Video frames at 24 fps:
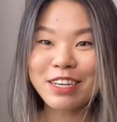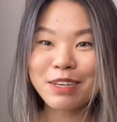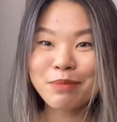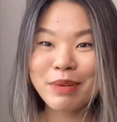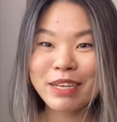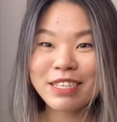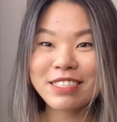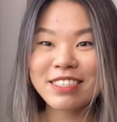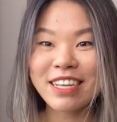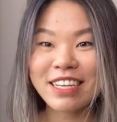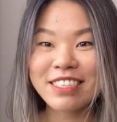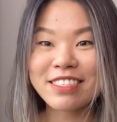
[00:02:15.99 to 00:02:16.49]
gonna
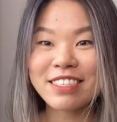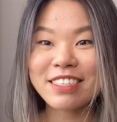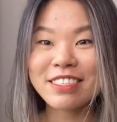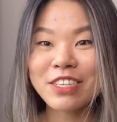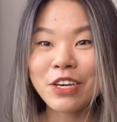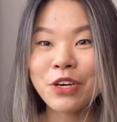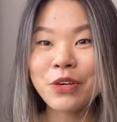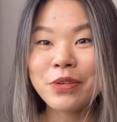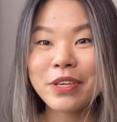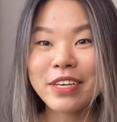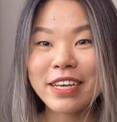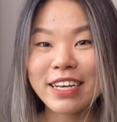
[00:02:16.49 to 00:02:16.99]
make sense
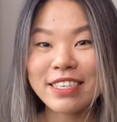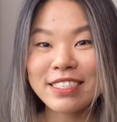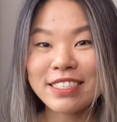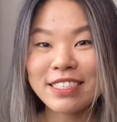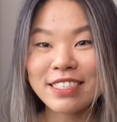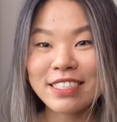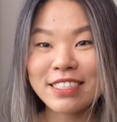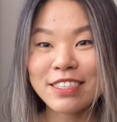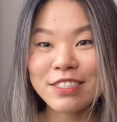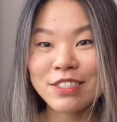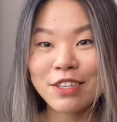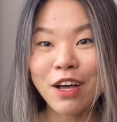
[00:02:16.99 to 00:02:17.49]
until you guys
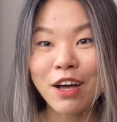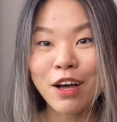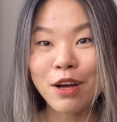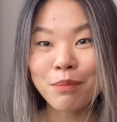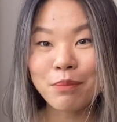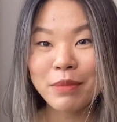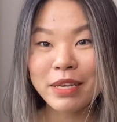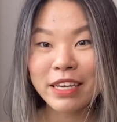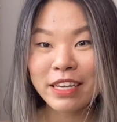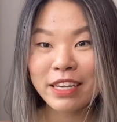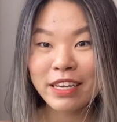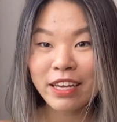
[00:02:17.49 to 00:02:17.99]
see this
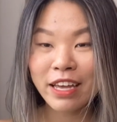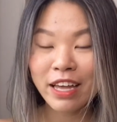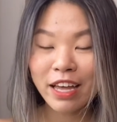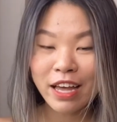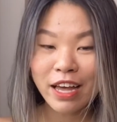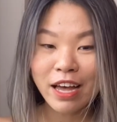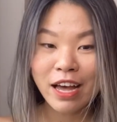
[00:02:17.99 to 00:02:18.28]
on me,